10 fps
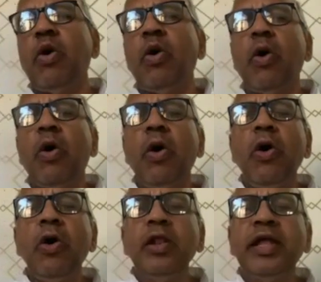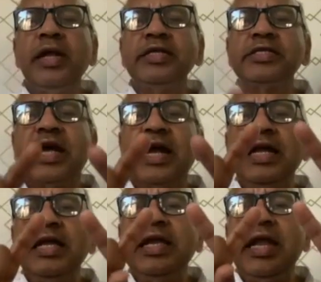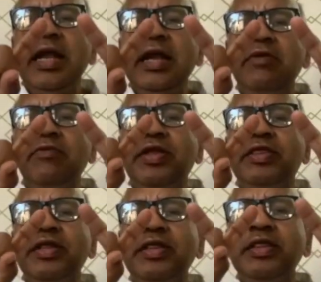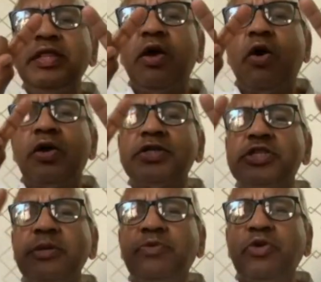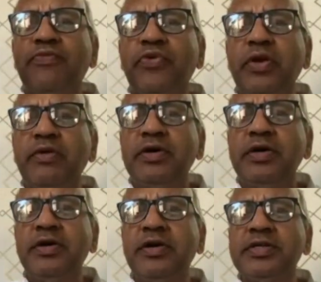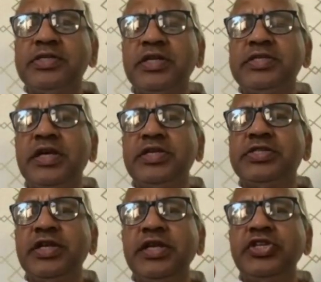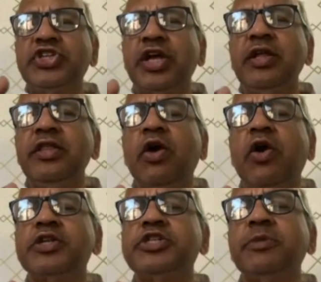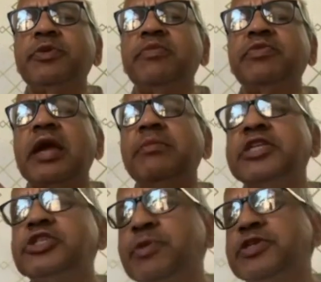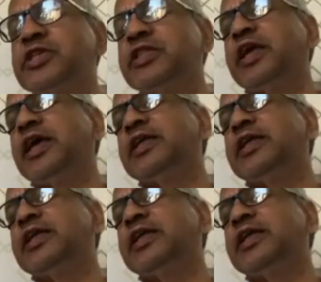All that is contained within the concept of universe is essentially the concept of time and space, nothing